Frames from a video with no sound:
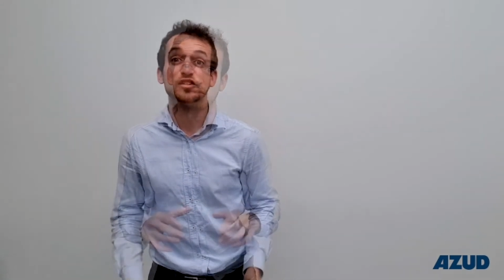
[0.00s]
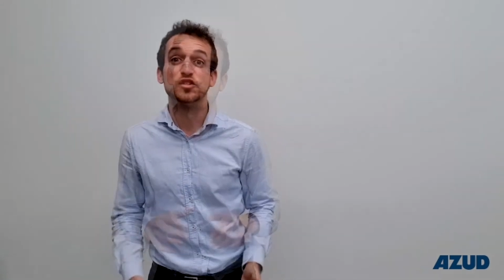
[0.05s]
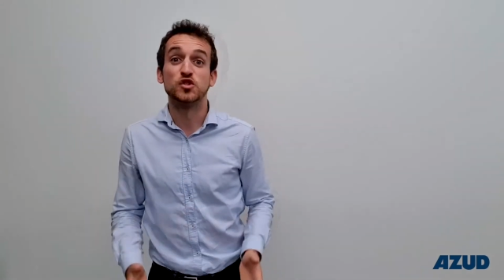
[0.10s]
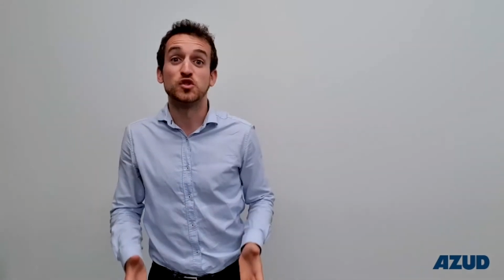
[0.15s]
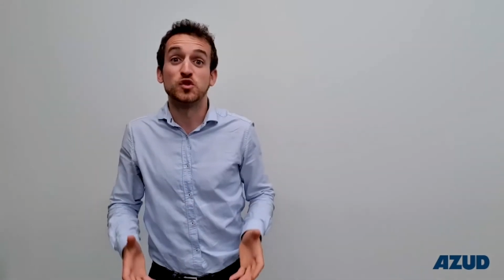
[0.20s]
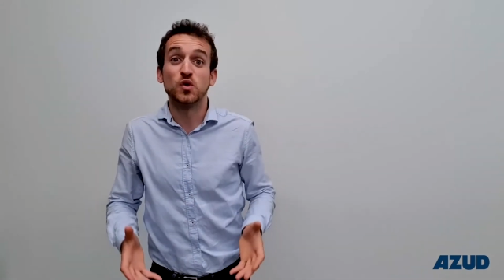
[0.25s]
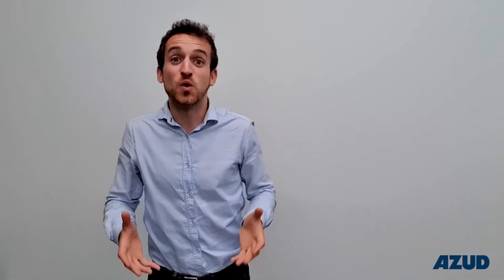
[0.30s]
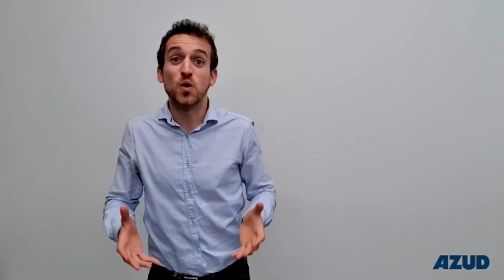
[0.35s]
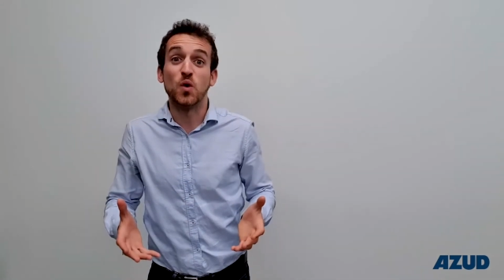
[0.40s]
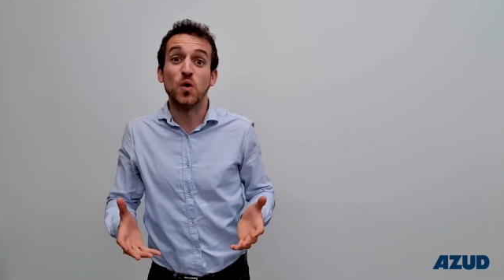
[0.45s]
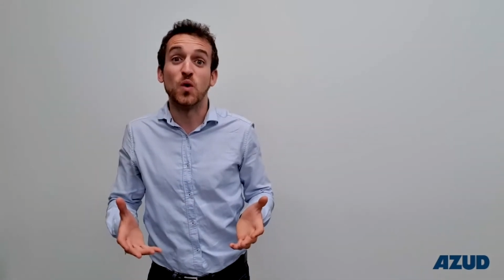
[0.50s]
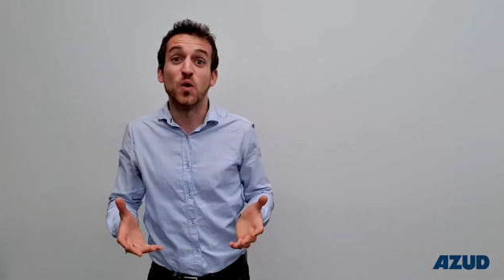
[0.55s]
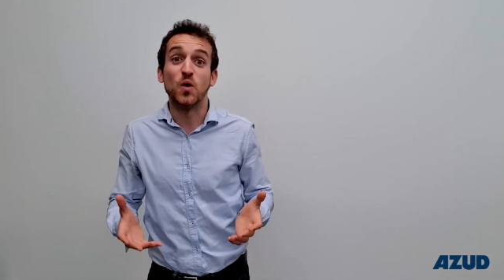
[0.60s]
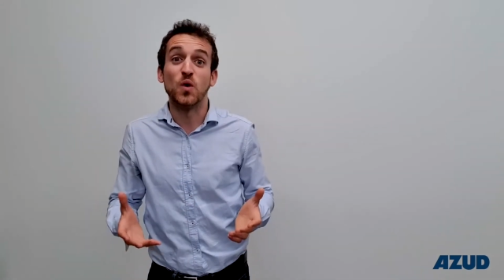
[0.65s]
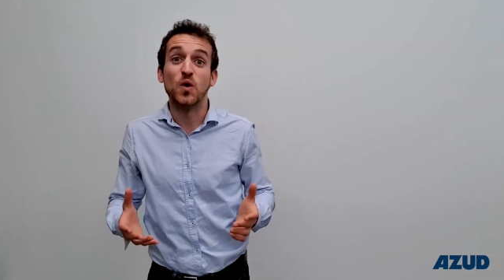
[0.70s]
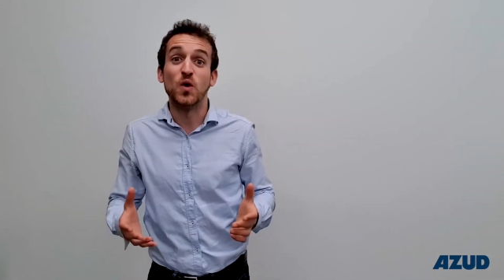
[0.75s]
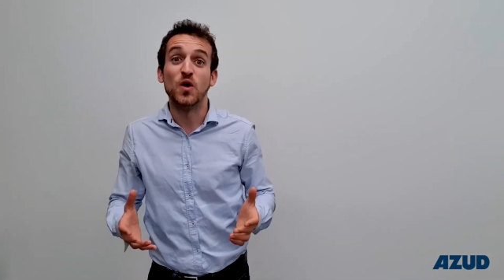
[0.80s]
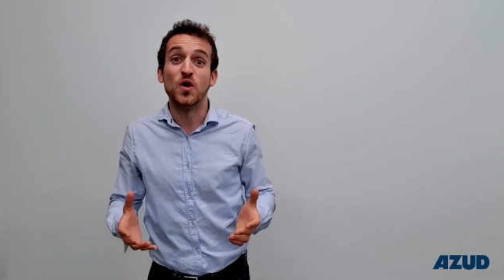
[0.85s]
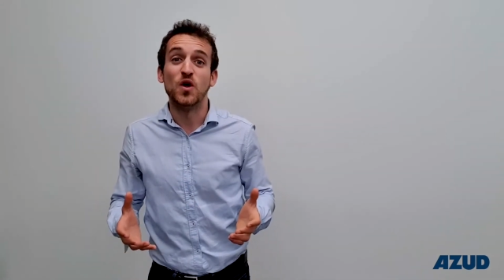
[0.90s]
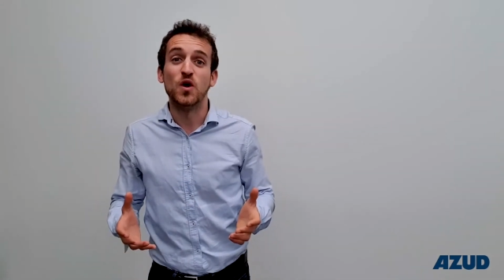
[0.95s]
So,
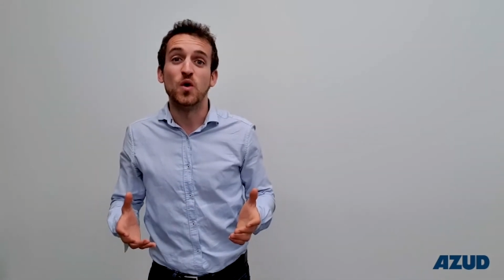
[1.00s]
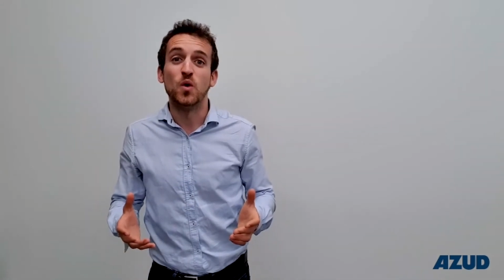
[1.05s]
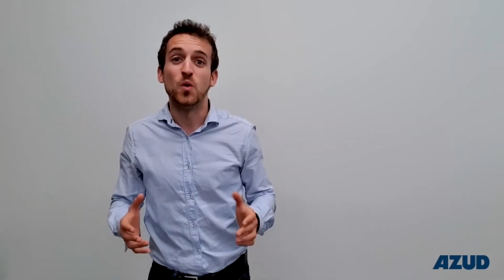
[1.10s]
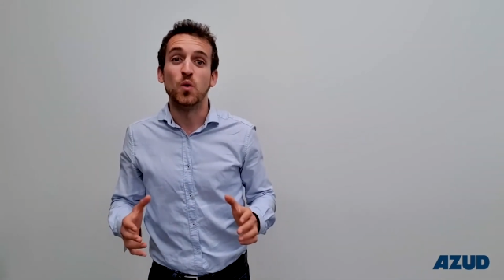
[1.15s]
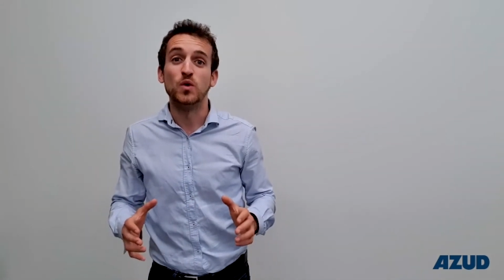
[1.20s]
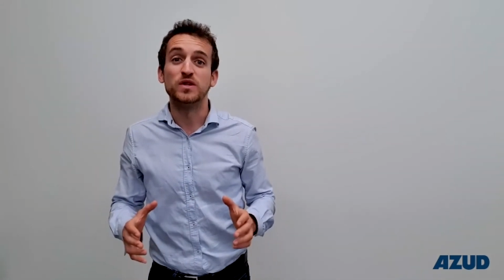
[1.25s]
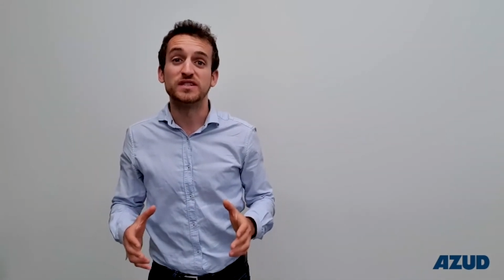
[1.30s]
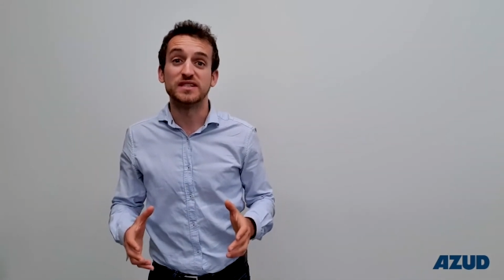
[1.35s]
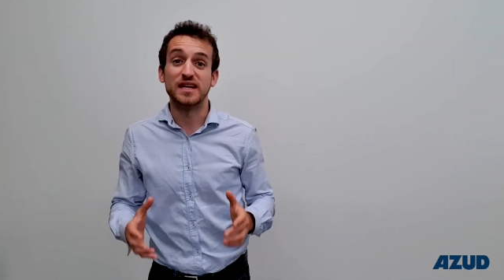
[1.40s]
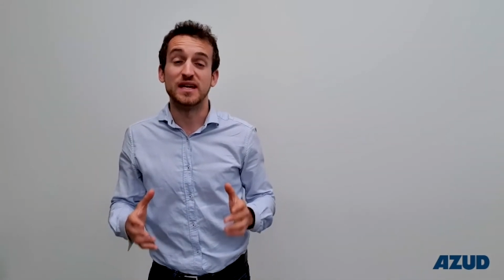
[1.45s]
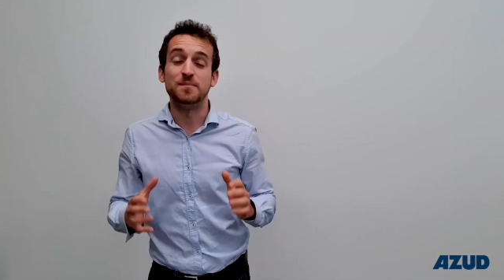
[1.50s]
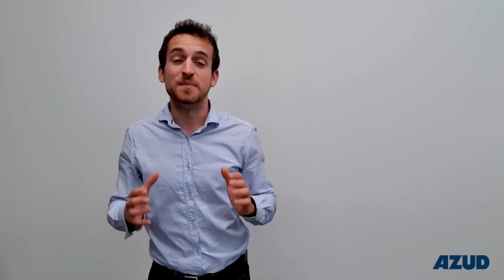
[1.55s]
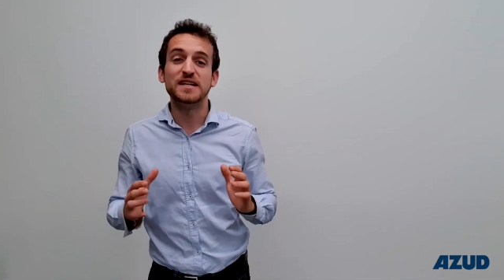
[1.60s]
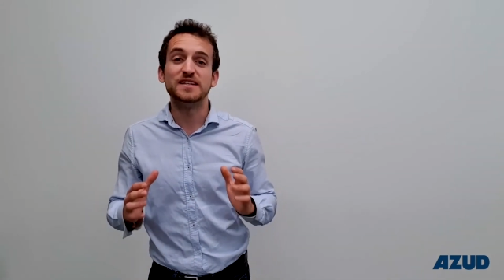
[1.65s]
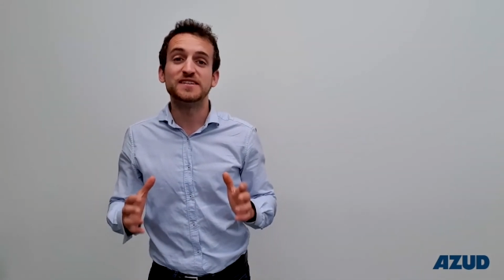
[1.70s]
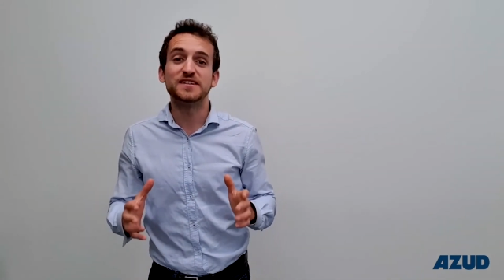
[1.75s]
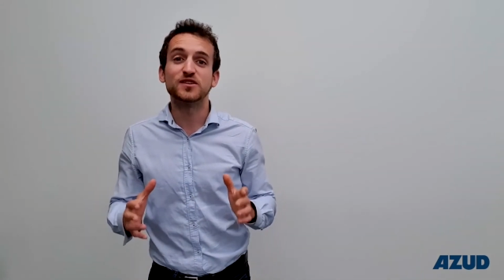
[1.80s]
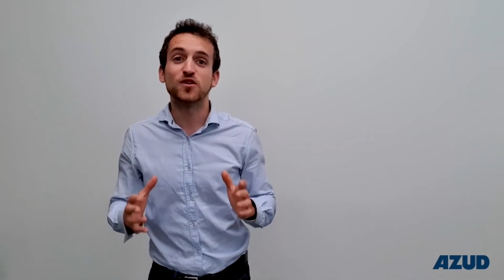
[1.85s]
which emitter